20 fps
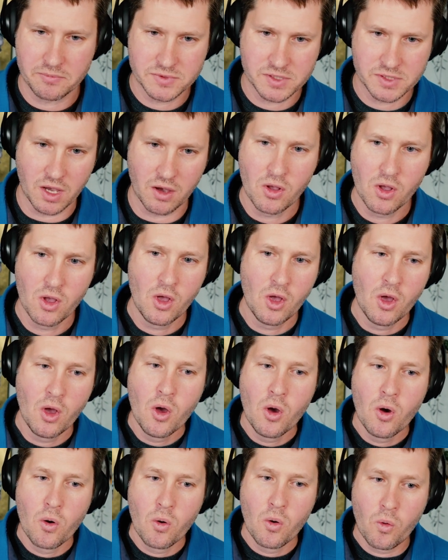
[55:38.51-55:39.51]
So
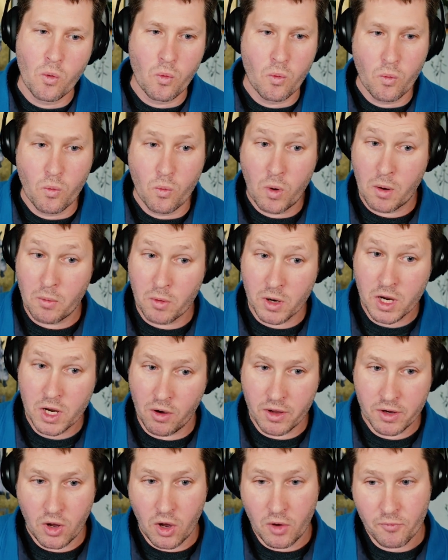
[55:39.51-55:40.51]
where we're
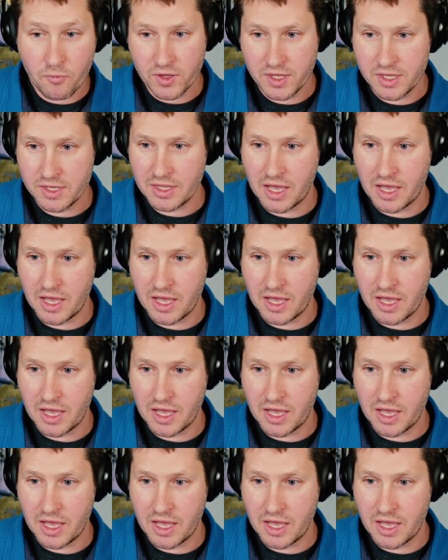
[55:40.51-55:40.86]
going, hopefully,